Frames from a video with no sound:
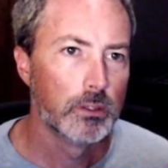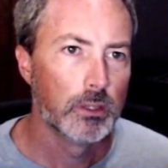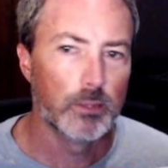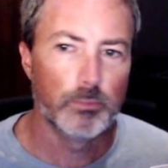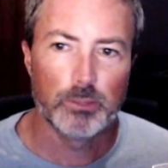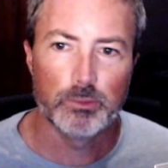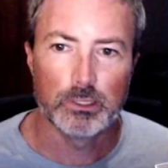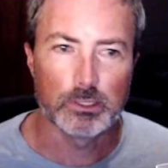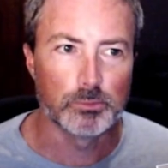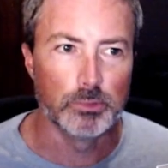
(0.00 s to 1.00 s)
And maybe an
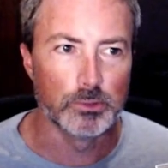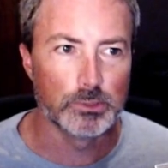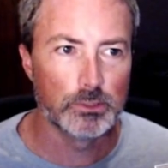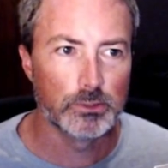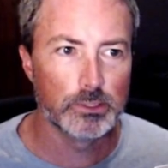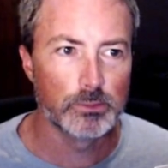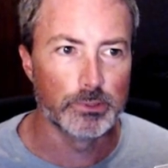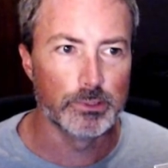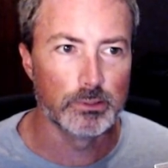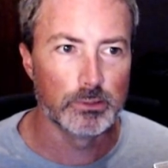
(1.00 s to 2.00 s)
explosion noise when
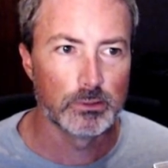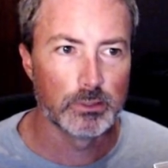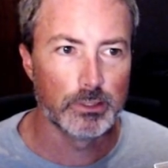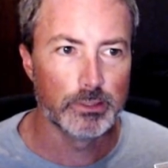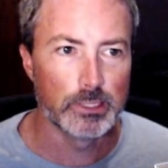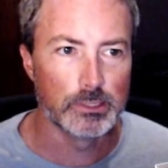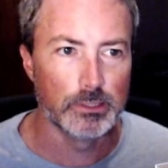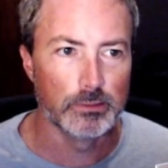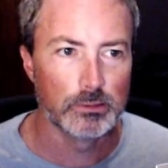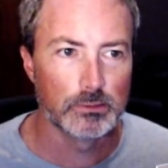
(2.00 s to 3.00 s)
you're at
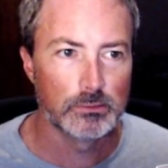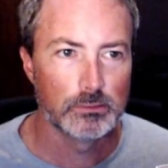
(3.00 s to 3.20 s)
0?